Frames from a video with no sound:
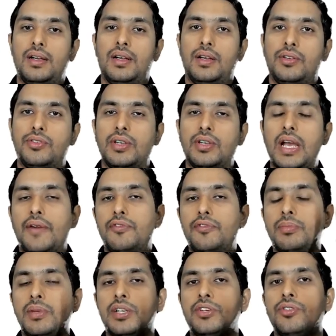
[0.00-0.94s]
So you have to
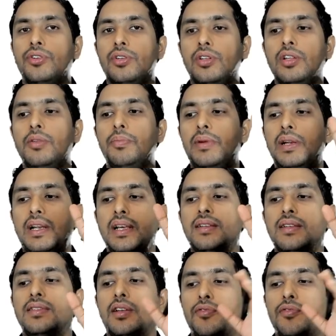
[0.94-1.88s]
make sure that the
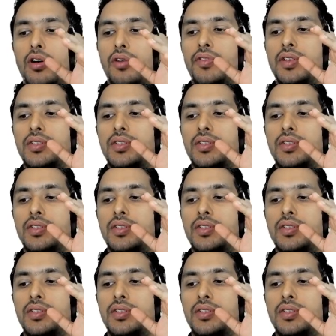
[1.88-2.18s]
buildings are following